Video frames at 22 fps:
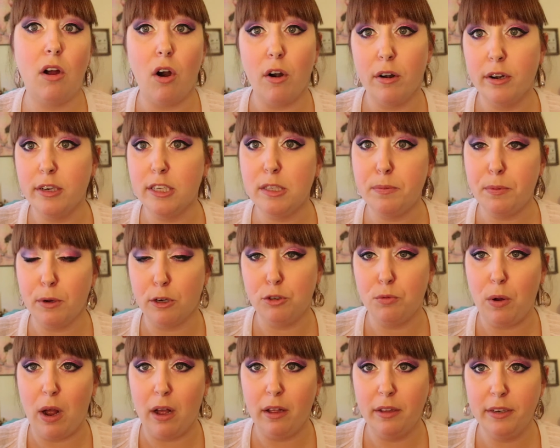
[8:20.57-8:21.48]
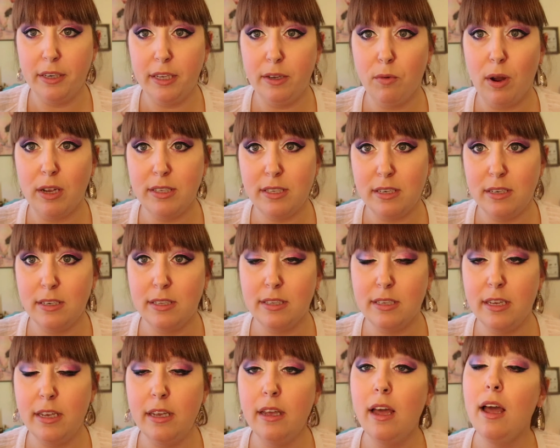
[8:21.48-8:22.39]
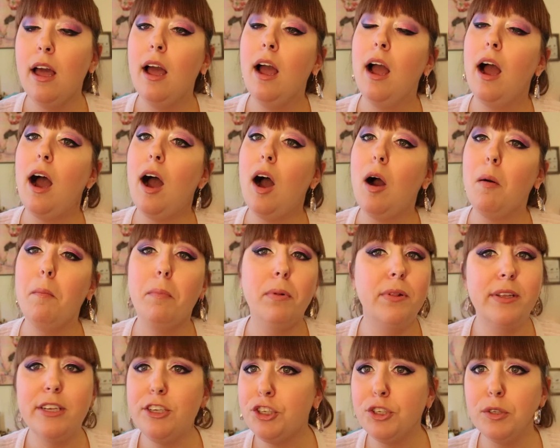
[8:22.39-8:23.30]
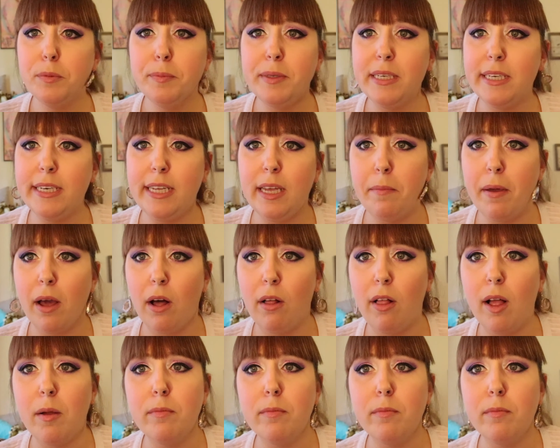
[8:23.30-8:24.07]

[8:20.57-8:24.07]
Art and Spirituality Residency, please shoot me an email.